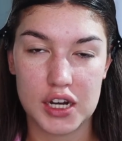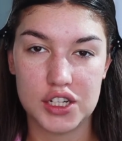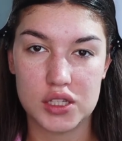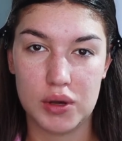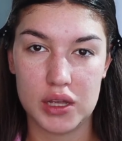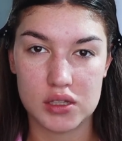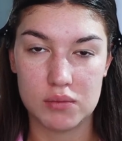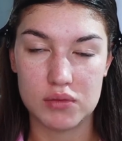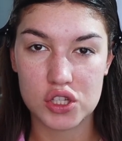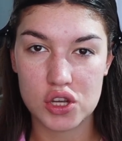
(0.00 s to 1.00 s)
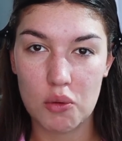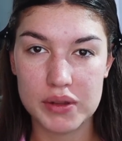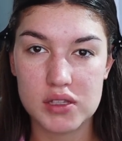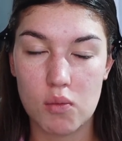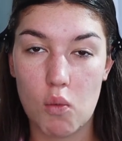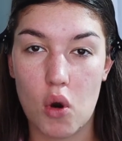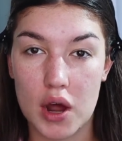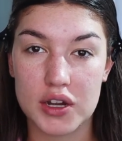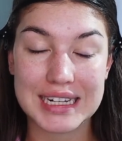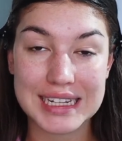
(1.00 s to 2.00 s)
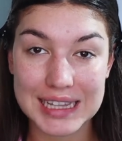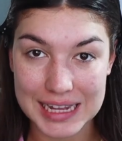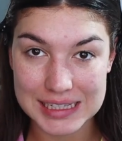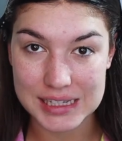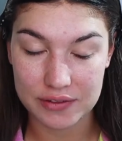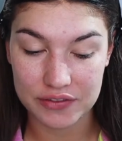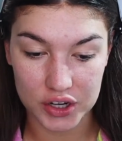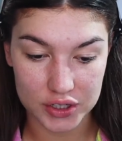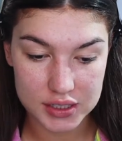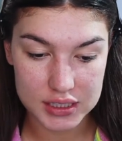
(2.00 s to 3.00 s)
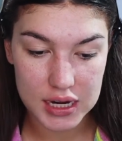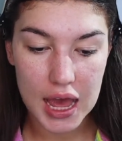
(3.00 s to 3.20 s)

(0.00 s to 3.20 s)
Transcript: I just put some soap and some water to cleanse it first.